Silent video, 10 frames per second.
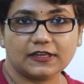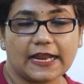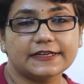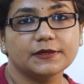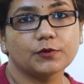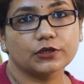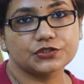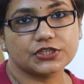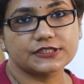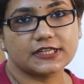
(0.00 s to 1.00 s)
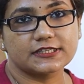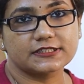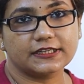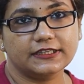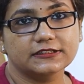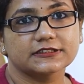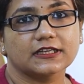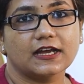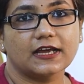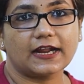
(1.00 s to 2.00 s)
Anti-pollution sunscreens
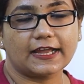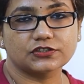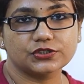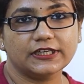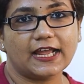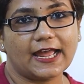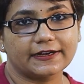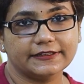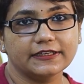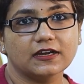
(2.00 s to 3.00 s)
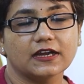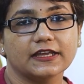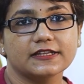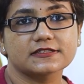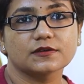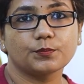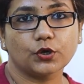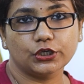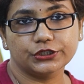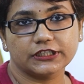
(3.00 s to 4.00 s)
are actually acting against the
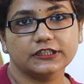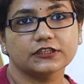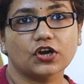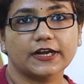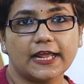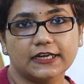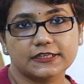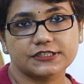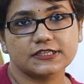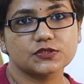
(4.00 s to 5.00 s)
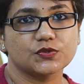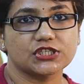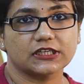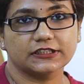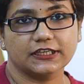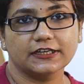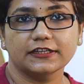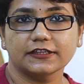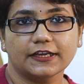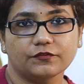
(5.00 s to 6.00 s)
pollutant or allergens which are there
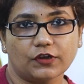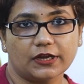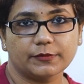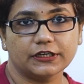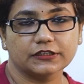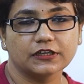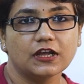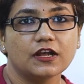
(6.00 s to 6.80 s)
in the environment.